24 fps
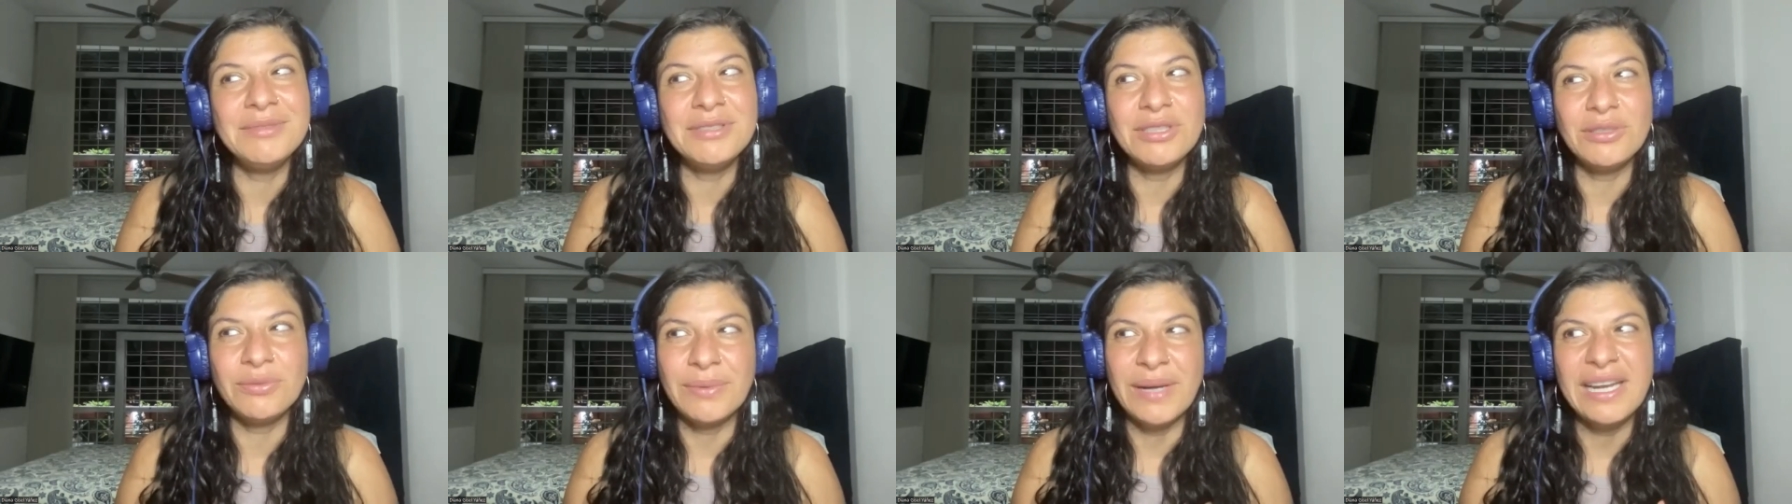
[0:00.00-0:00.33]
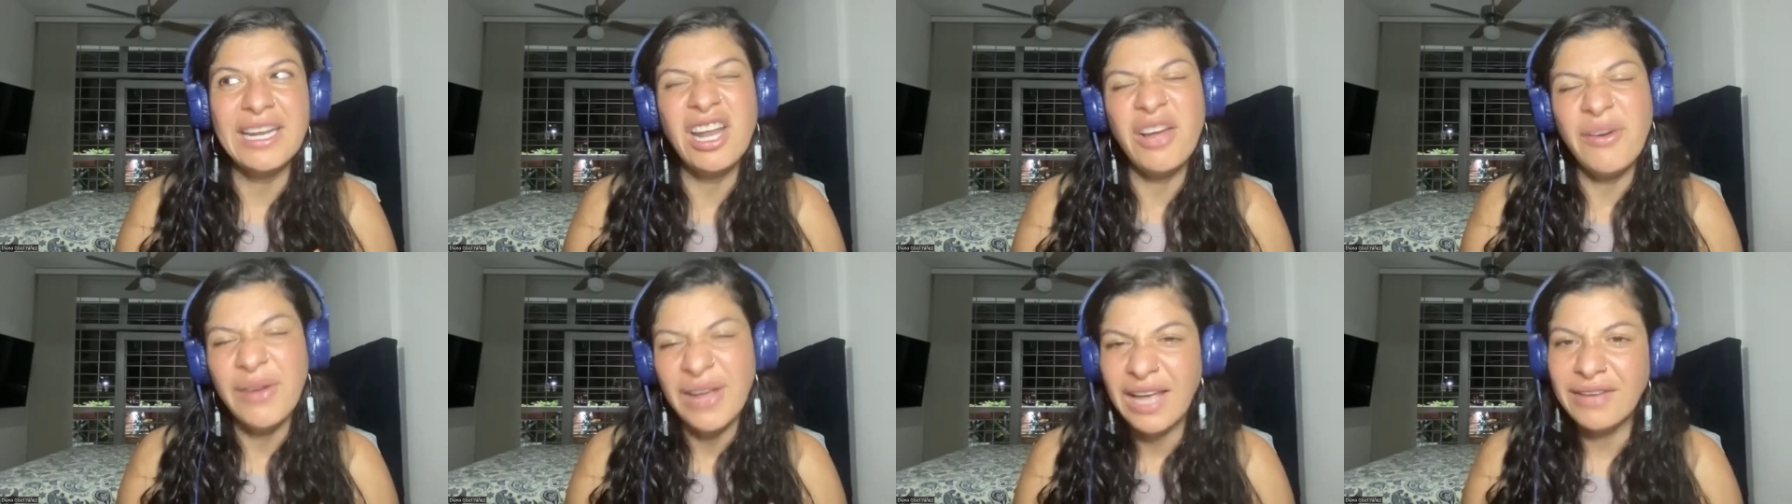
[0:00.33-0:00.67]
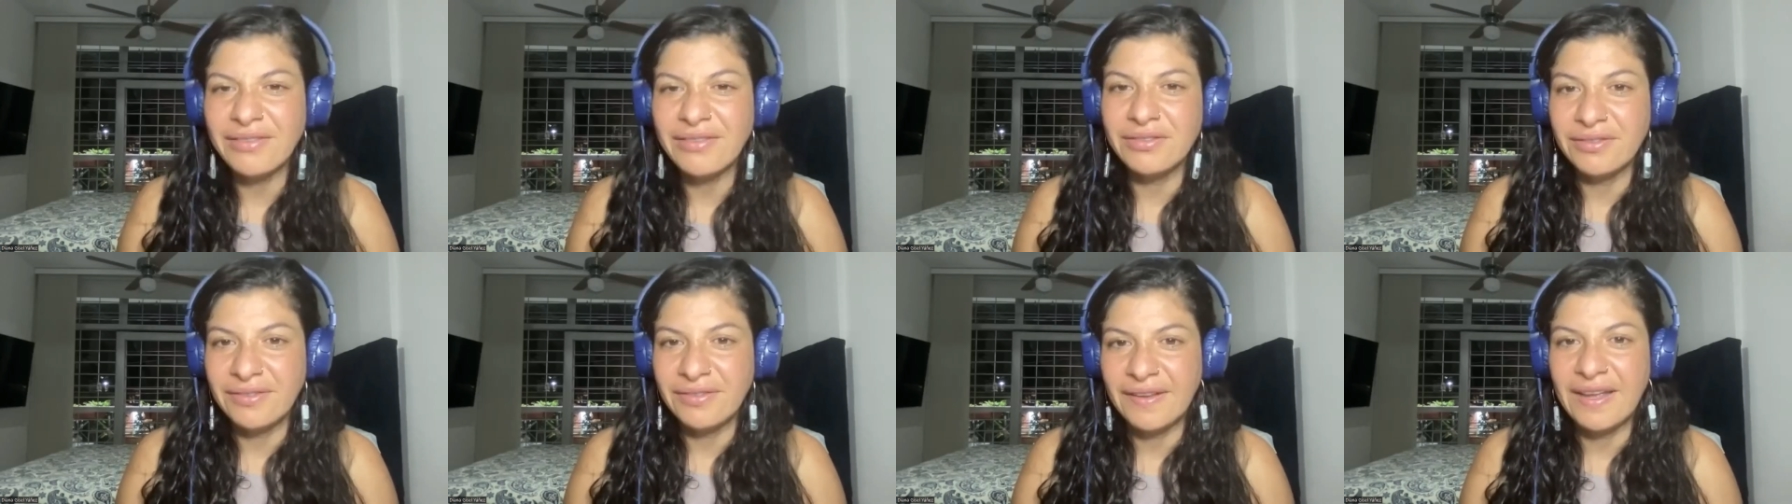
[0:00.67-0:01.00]
So right now
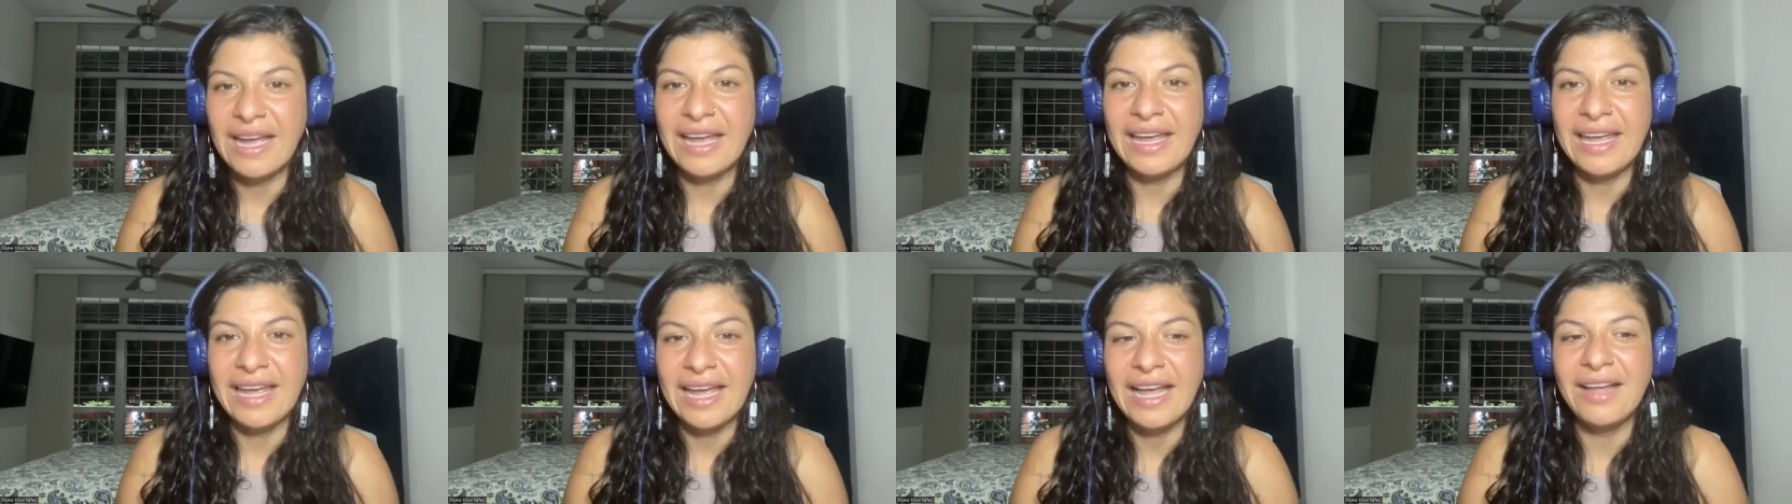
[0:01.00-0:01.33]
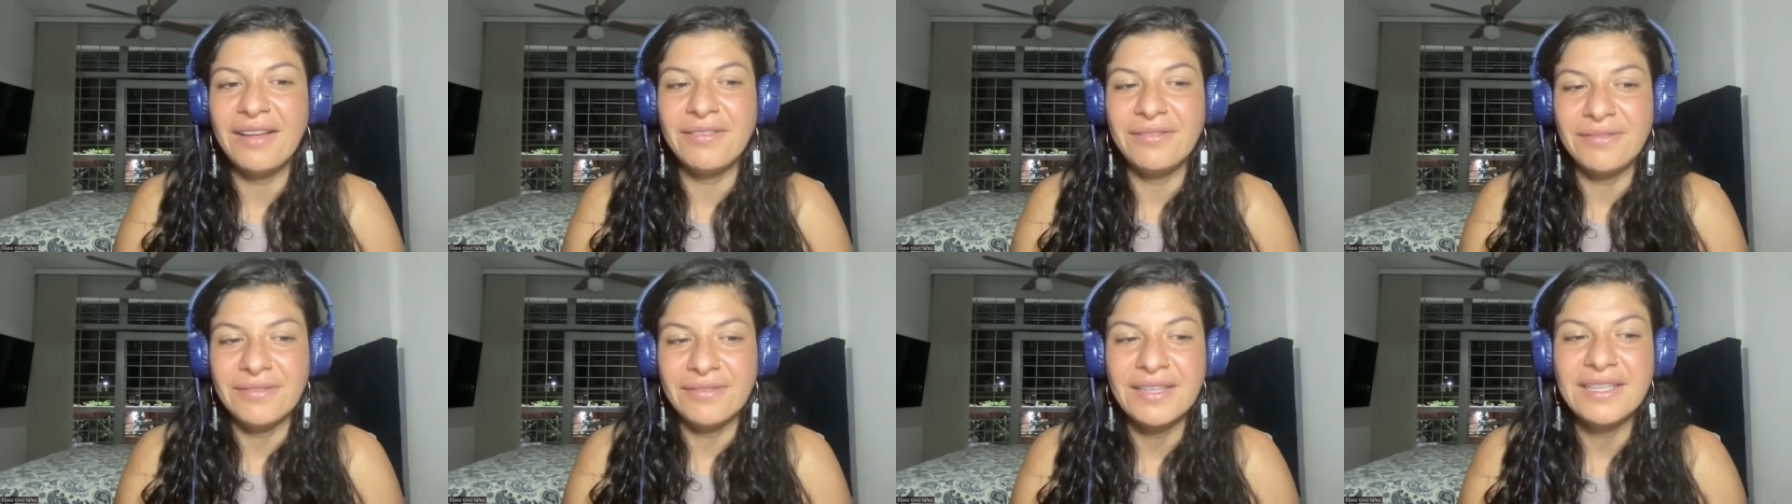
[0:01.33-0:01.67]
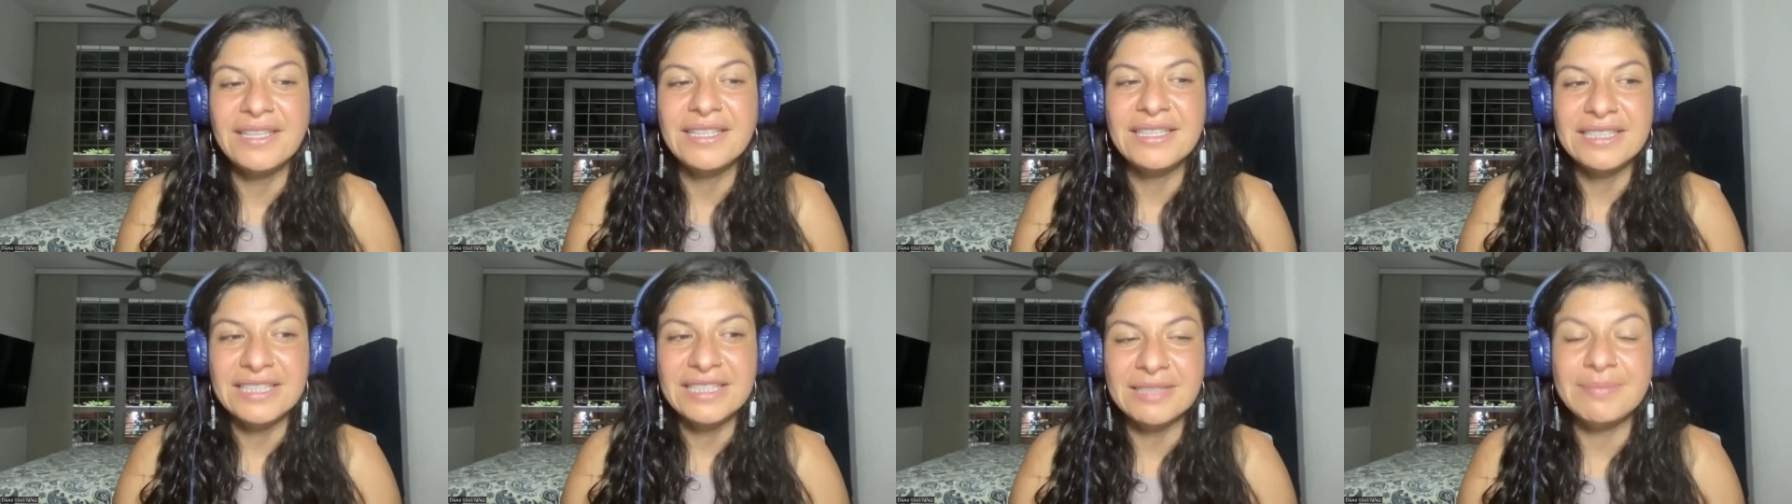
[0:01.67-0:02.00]
I have
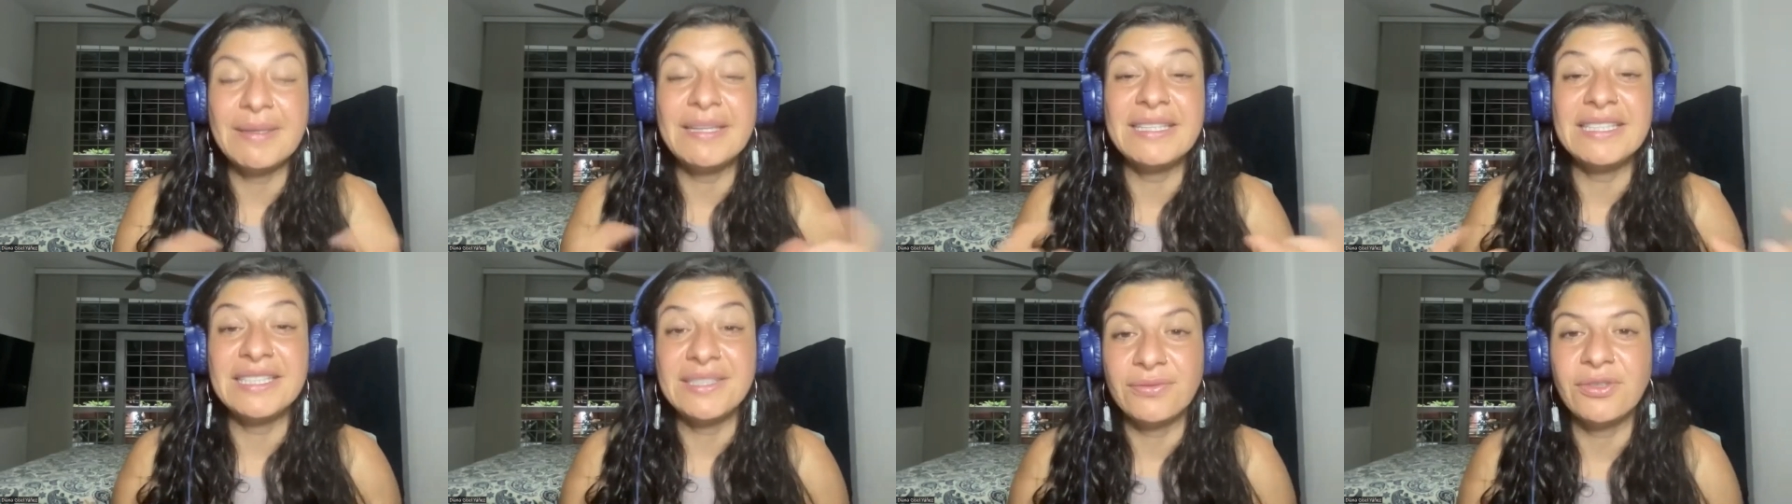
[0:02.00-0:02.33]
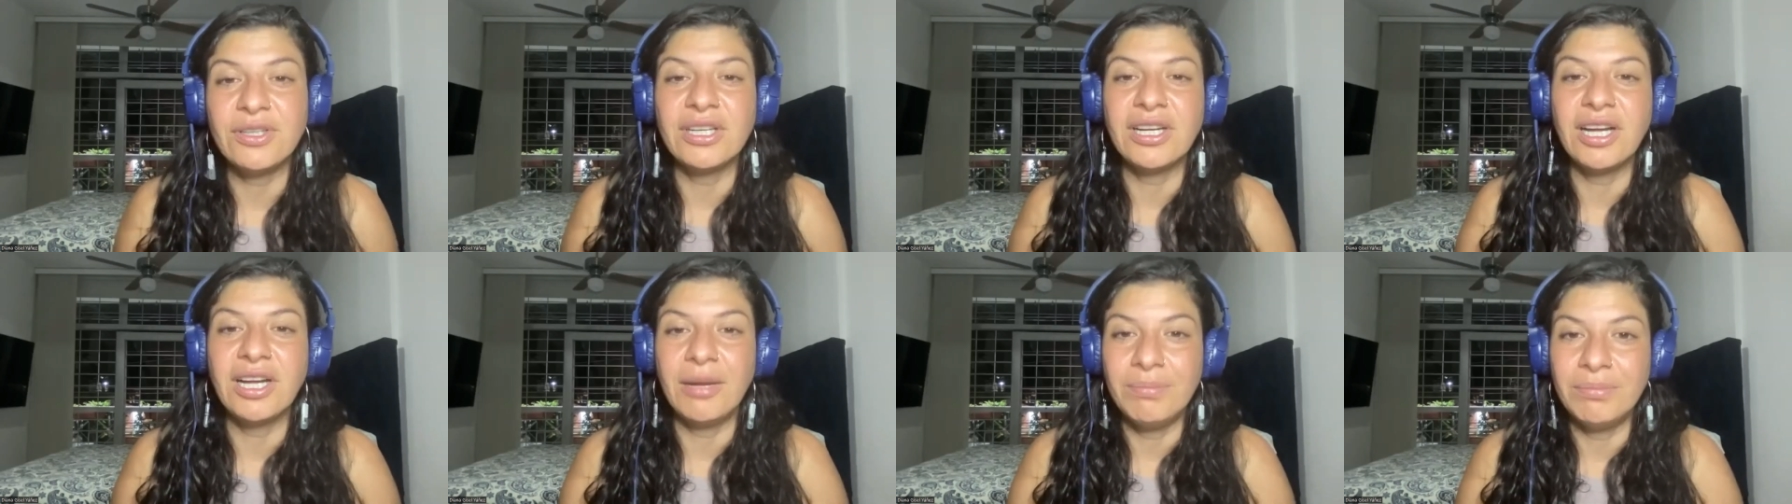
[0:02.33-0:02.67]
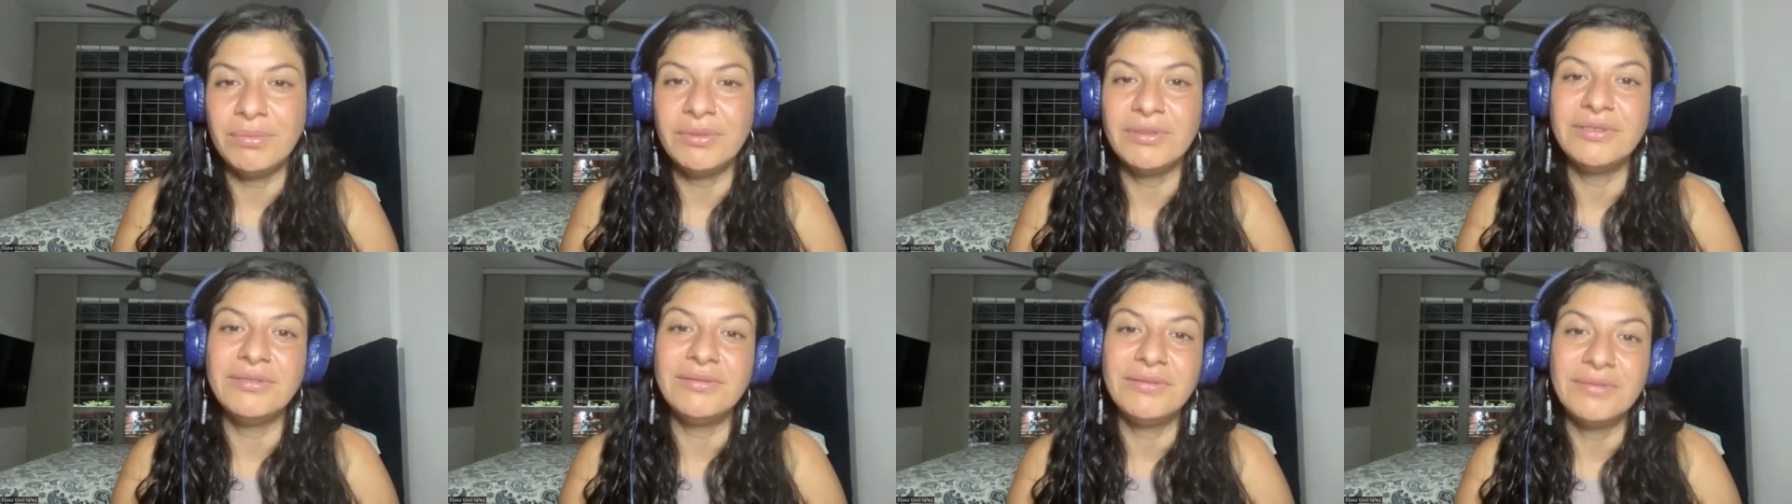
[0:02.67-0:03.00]
space for a
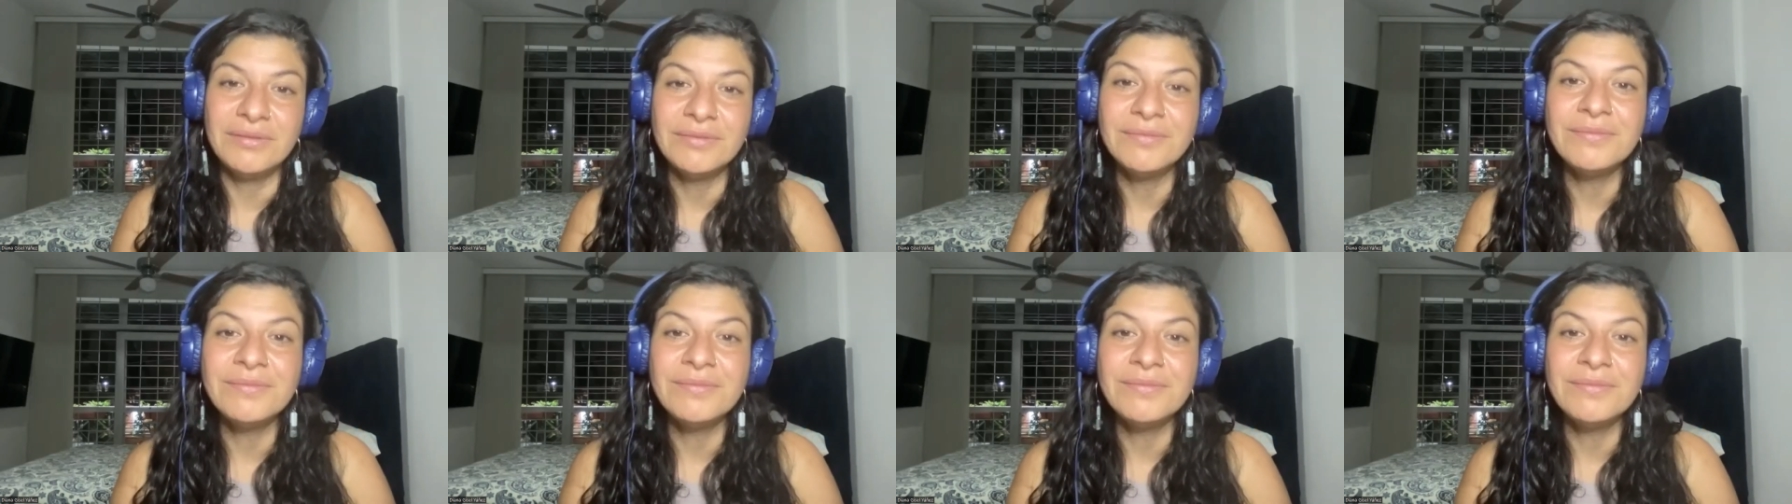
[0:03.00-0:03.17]
couple.